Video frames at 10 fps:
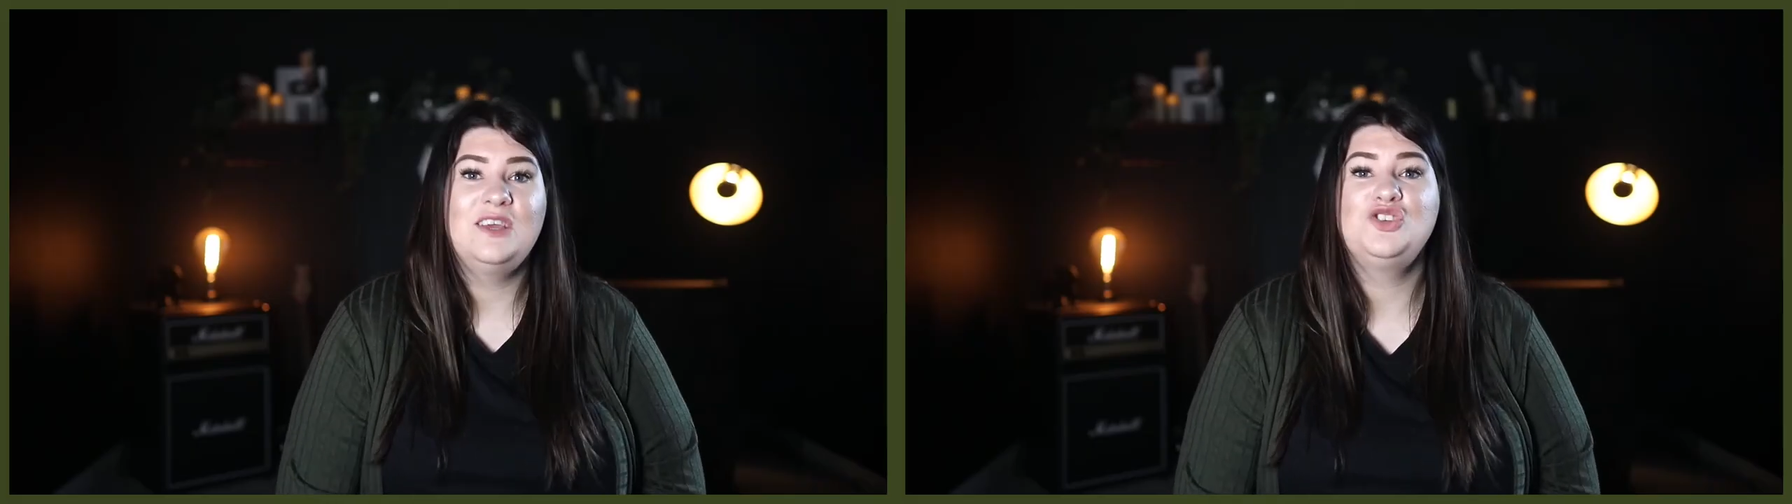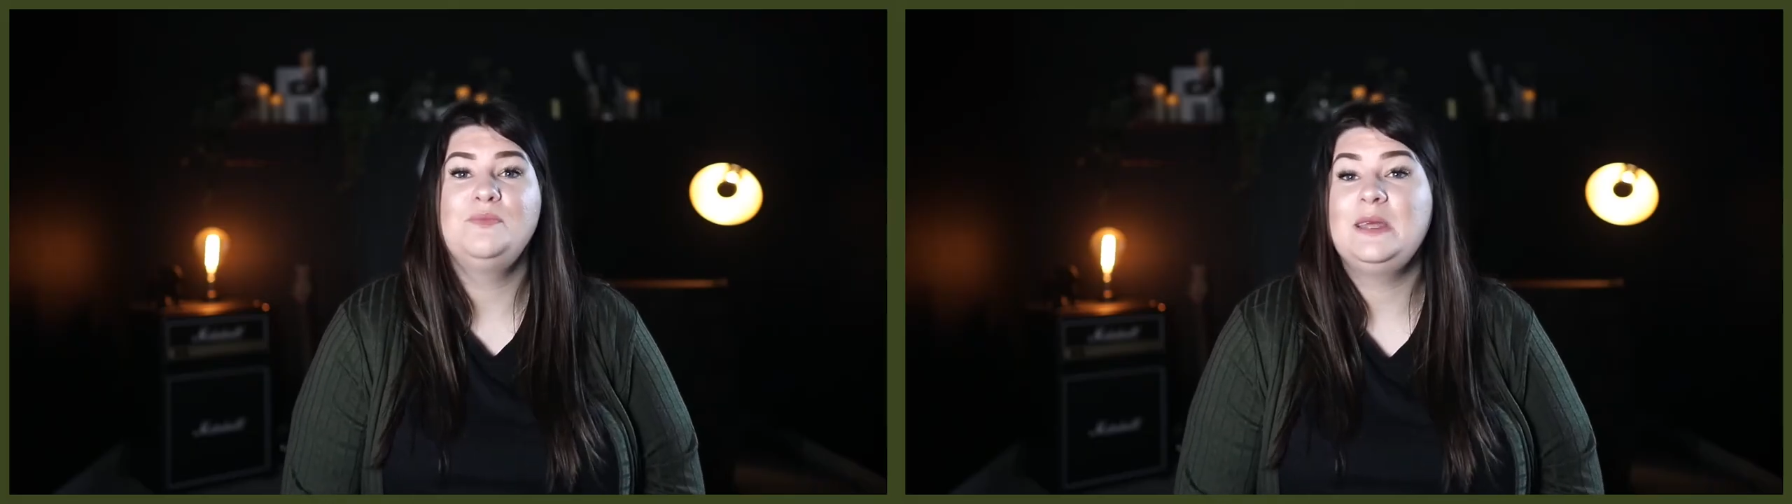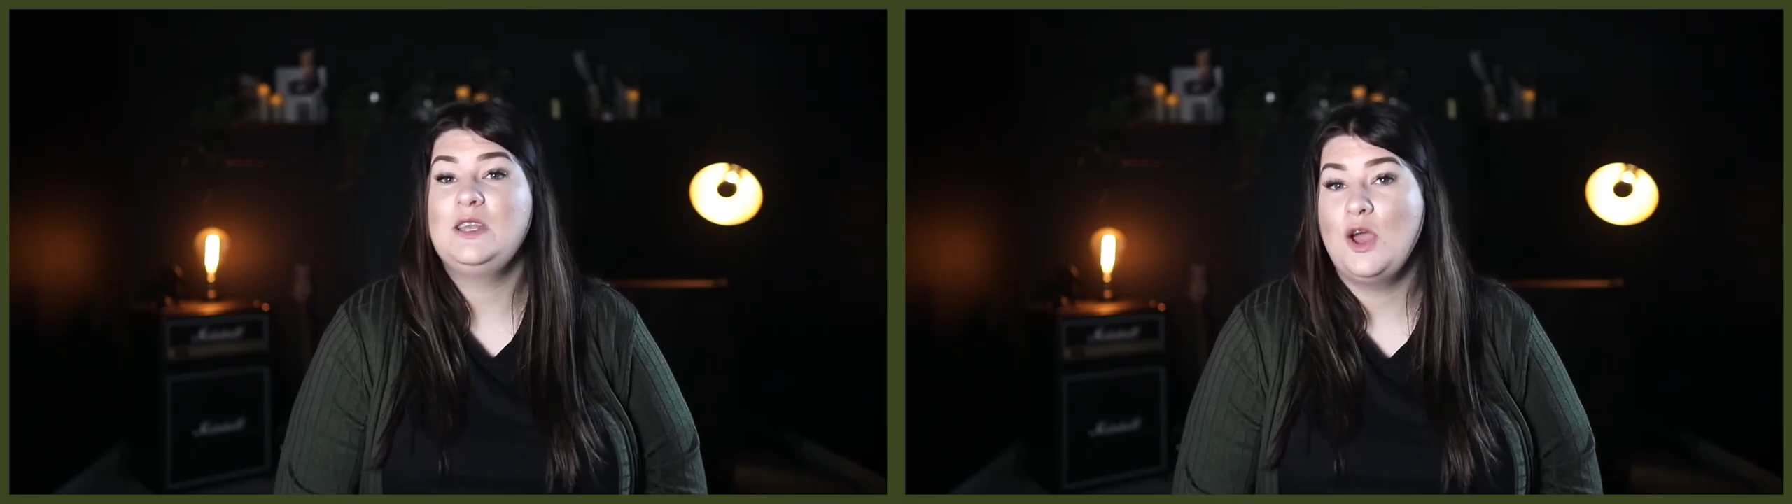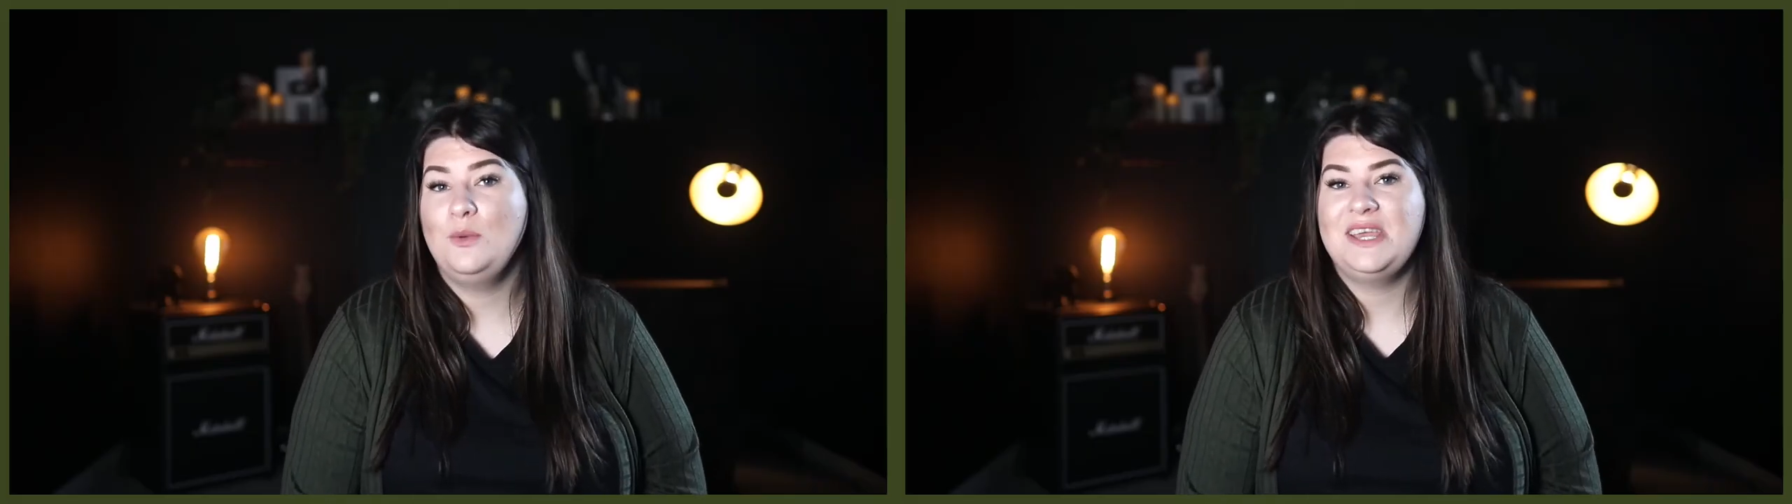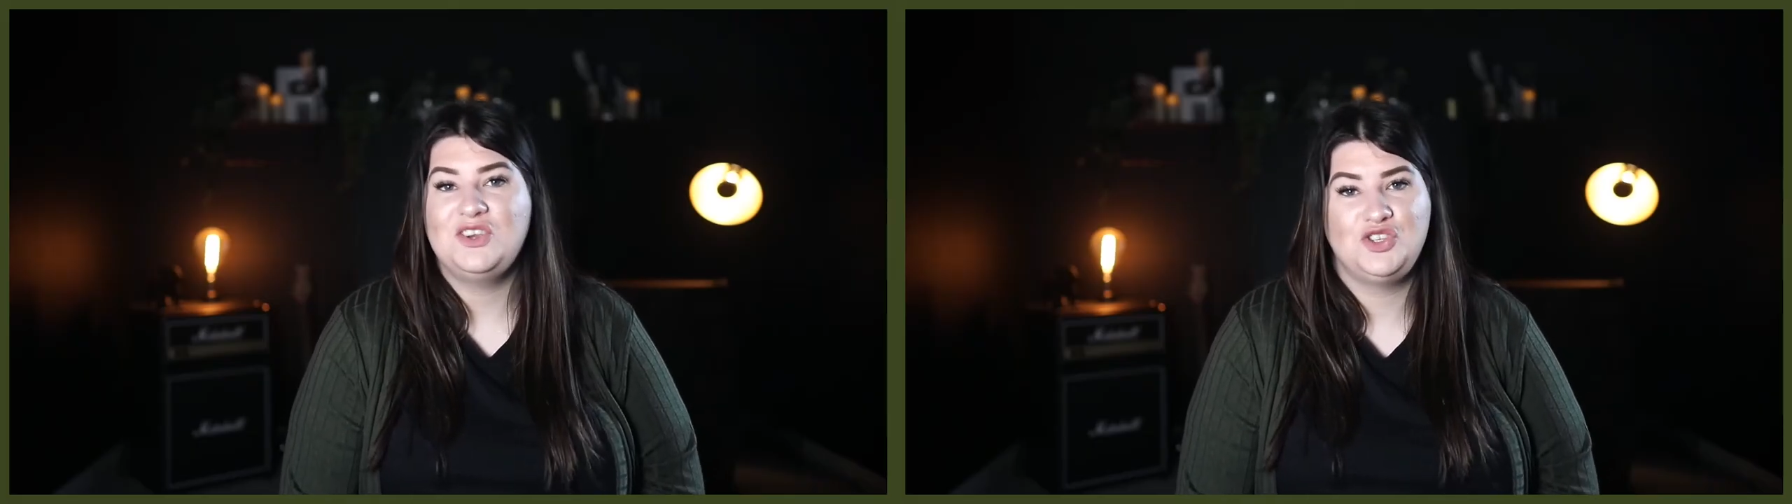There should be
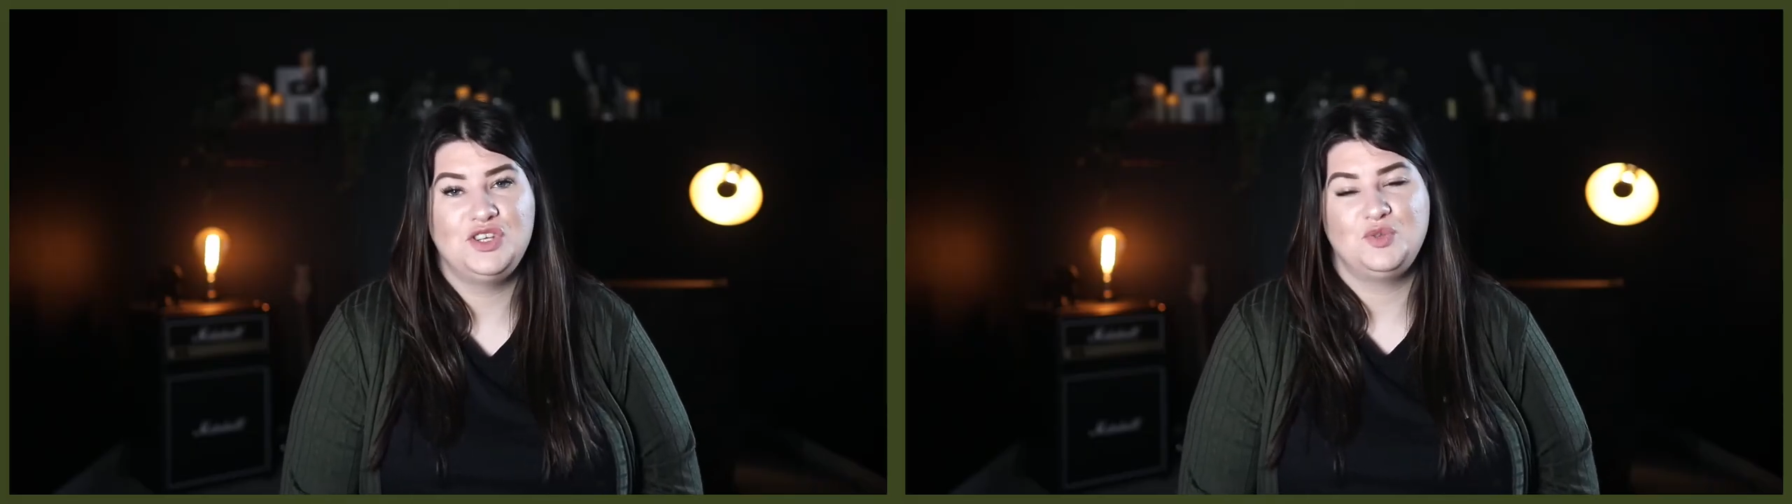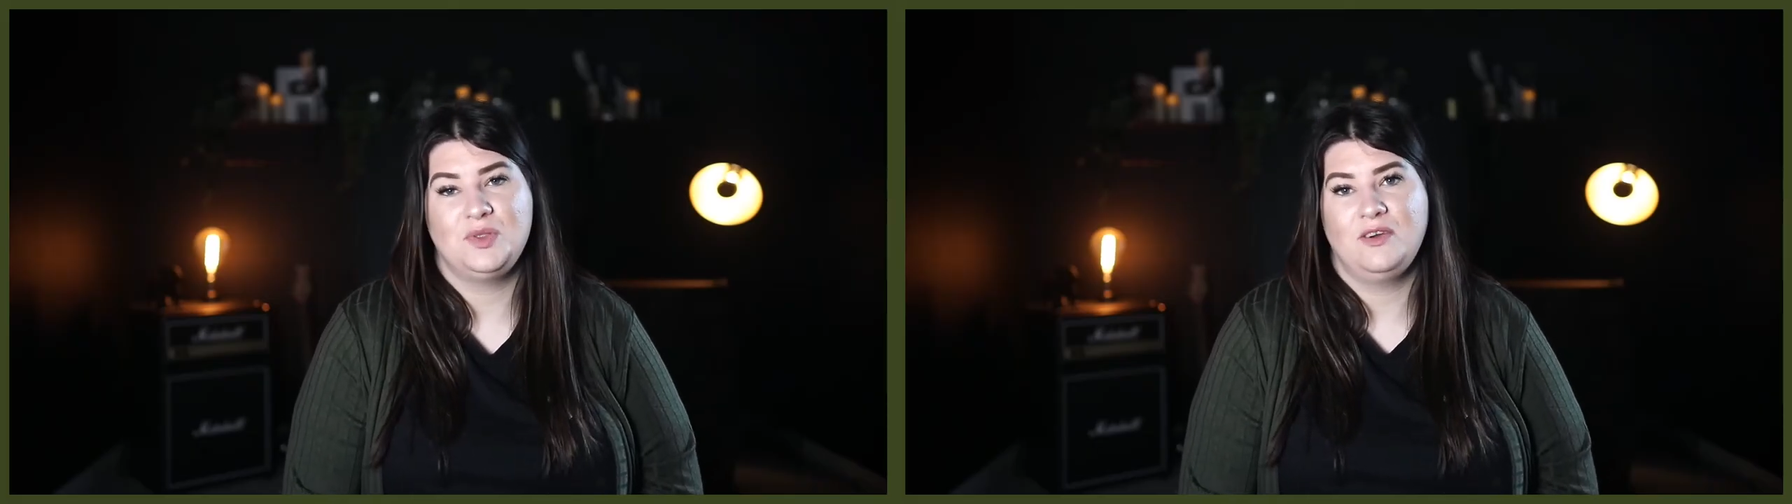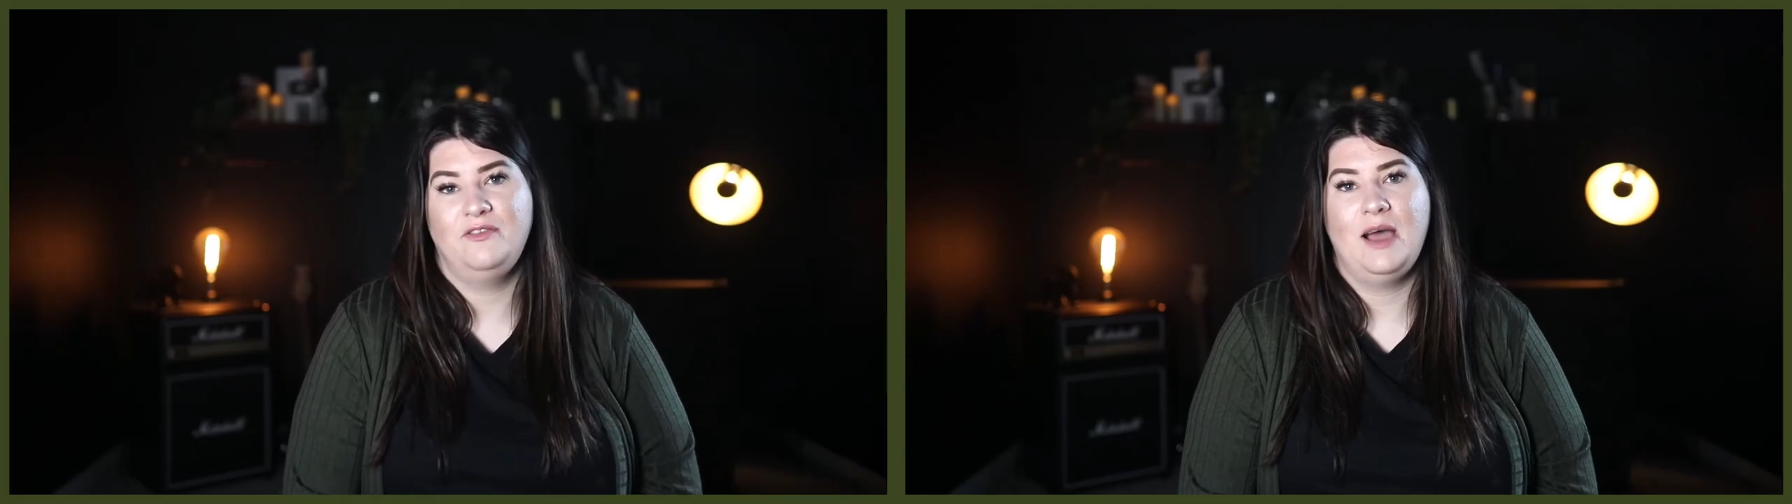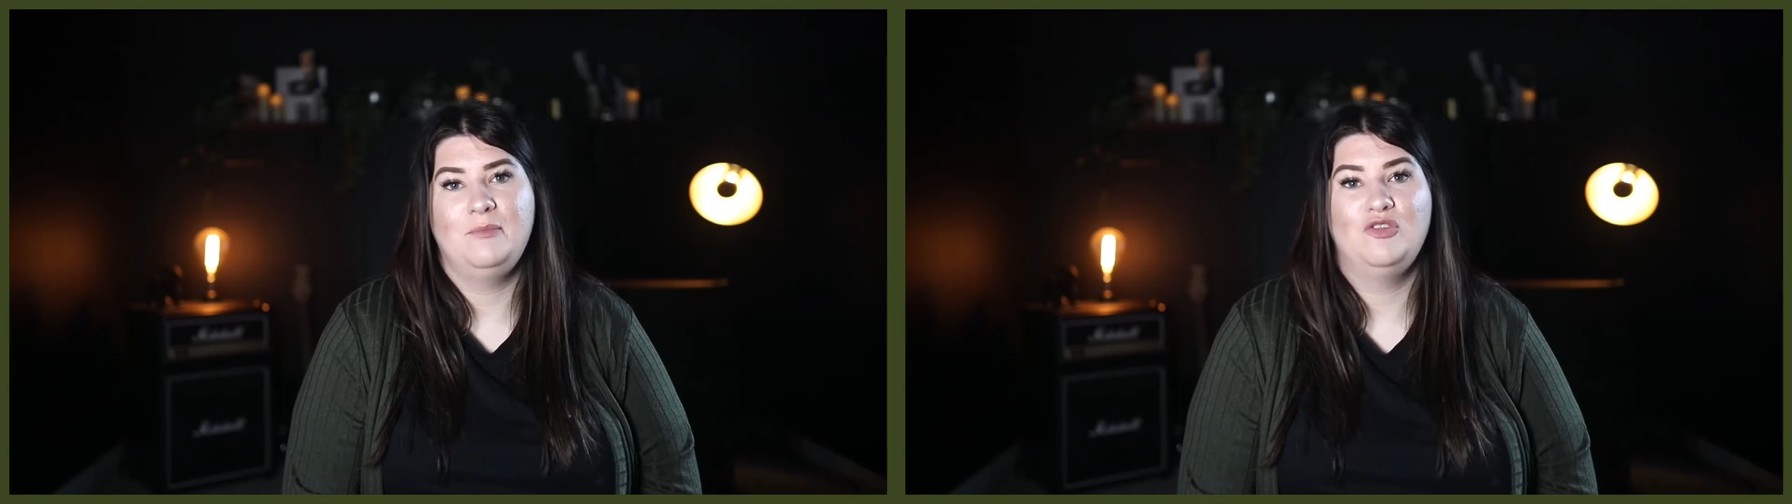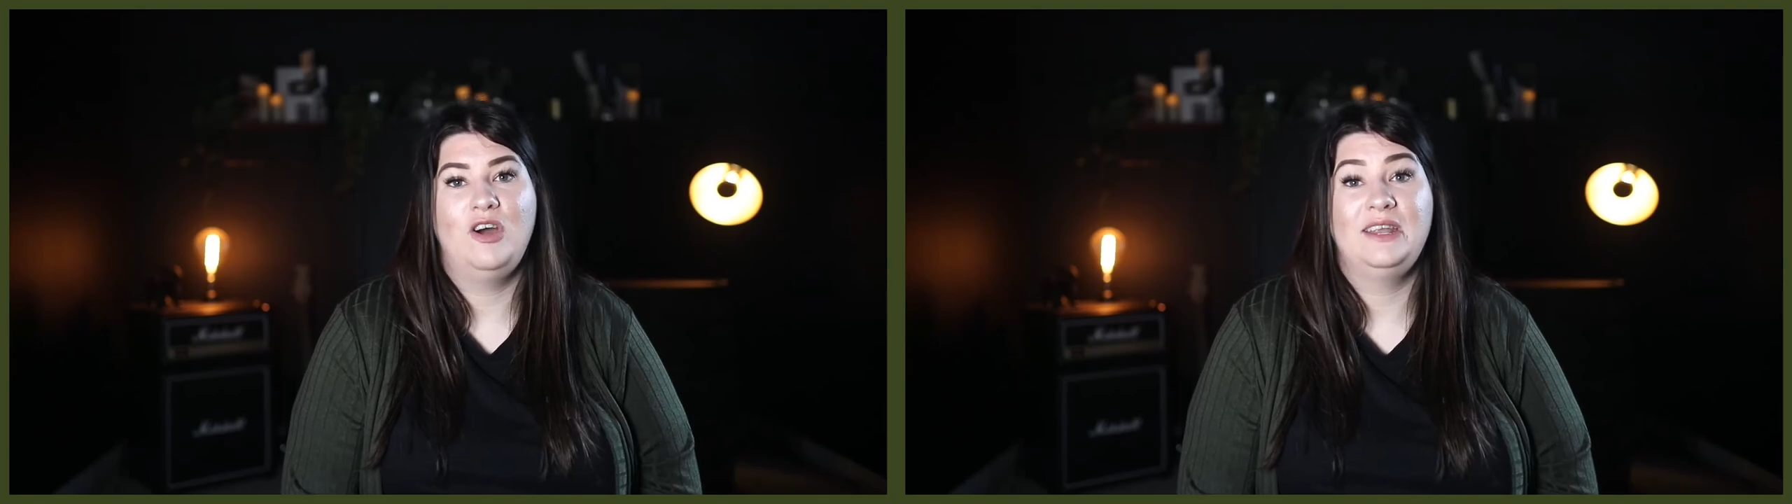no issues with your
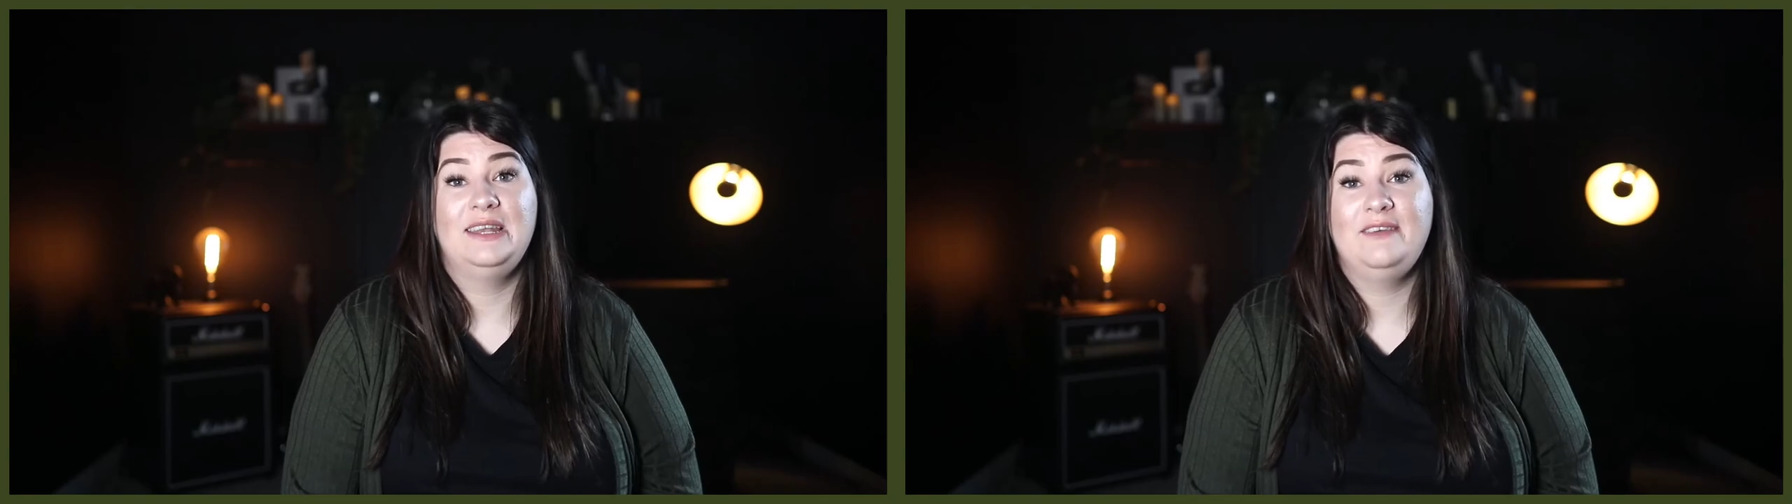Weimaraner